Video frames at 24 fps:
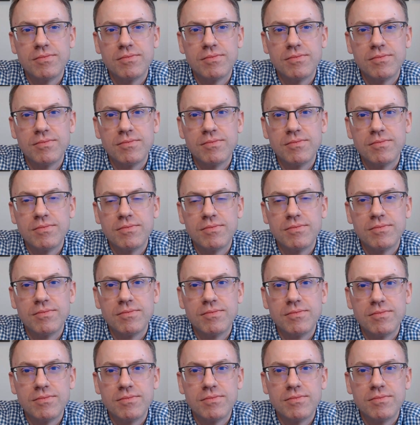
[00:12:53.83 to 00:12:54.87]

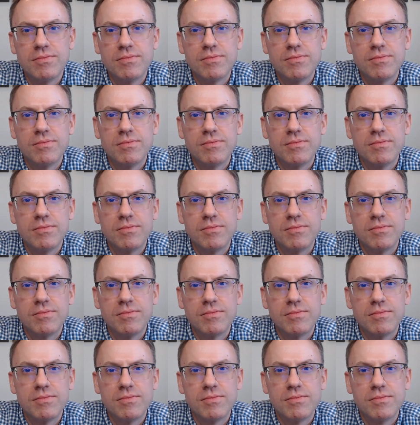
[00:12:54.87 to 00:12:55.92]

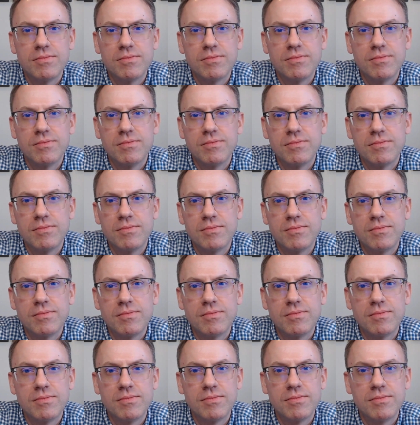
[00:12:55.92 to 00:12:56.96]

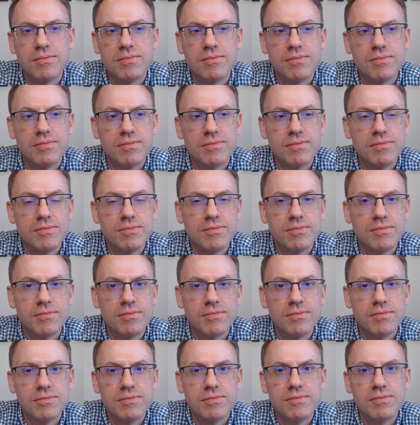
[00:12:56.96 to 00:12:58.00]

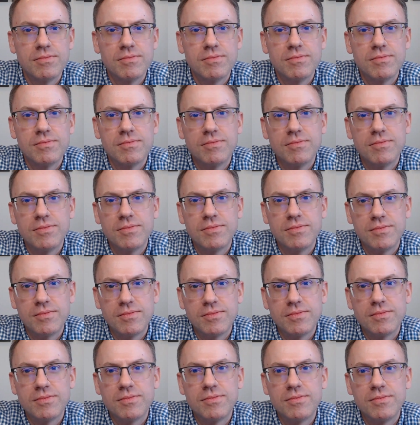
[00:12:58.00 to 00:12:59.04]

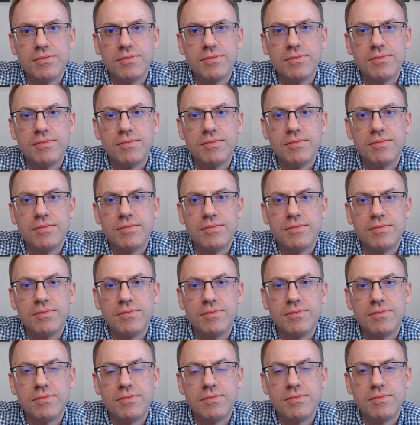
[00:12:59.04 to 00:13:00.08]

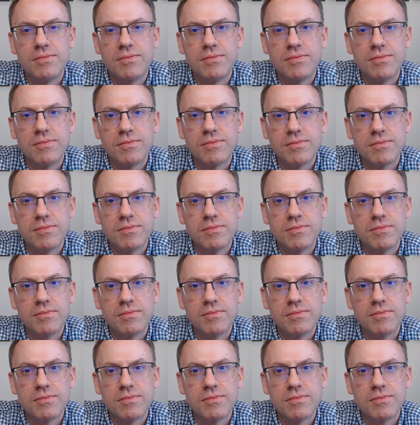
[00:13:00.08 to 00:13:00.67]
No words are spoken by the person on screen.